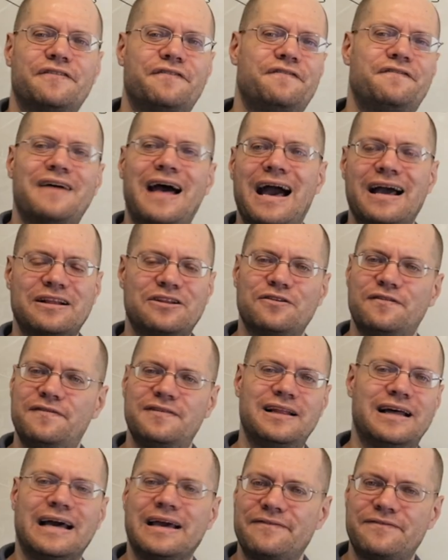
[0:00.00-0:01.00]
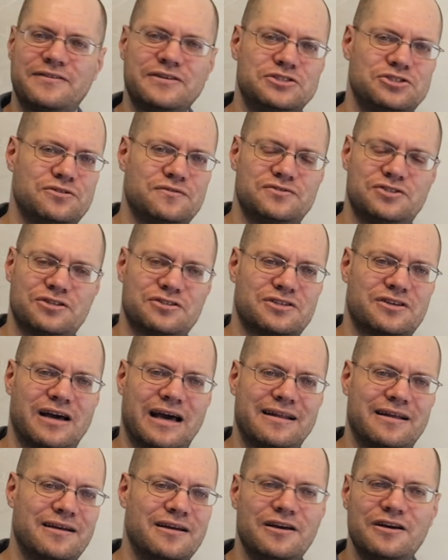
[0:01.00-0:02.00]
a fact of life that you've just
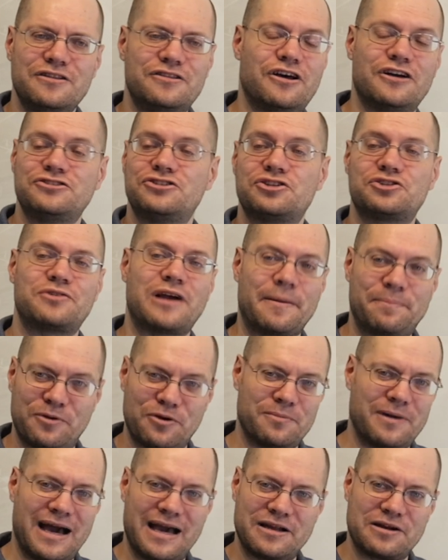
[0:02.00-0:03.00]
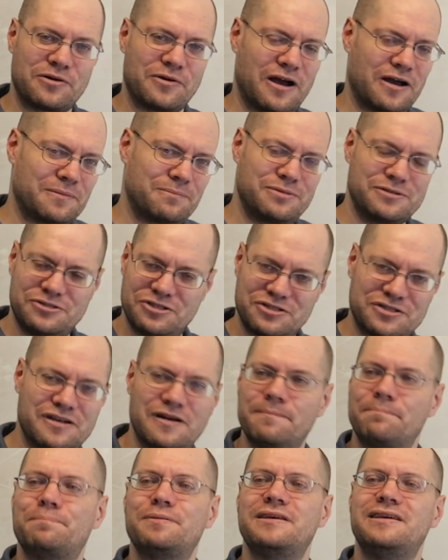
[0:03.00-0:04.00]
got to not just wrap your mind around, but just
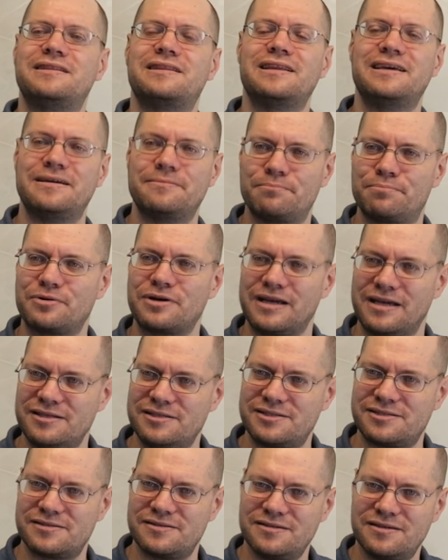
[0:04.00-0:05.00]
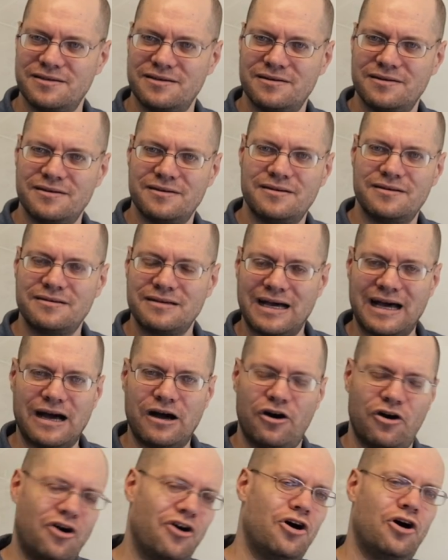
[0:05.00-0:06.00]
completely embrace. Uh,
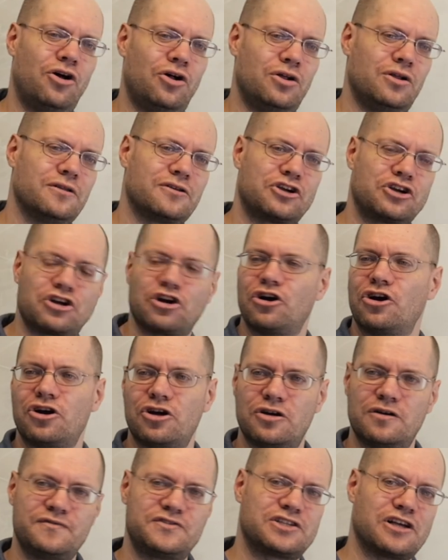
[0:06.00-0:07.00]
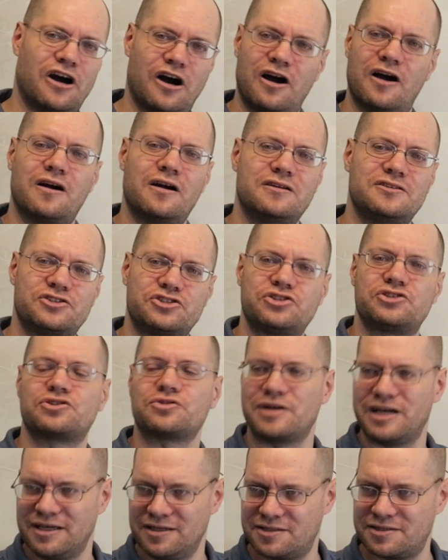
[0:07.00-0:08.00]
all curves are
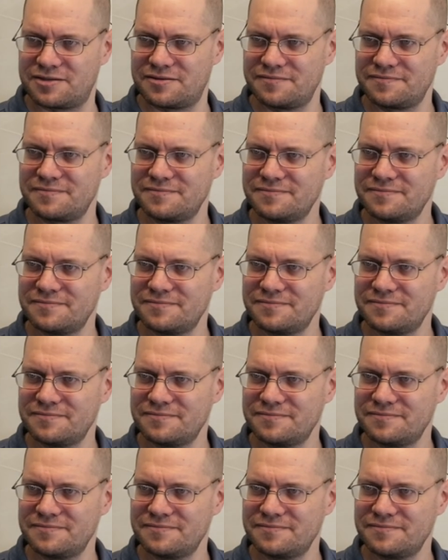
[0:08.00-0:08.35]
straight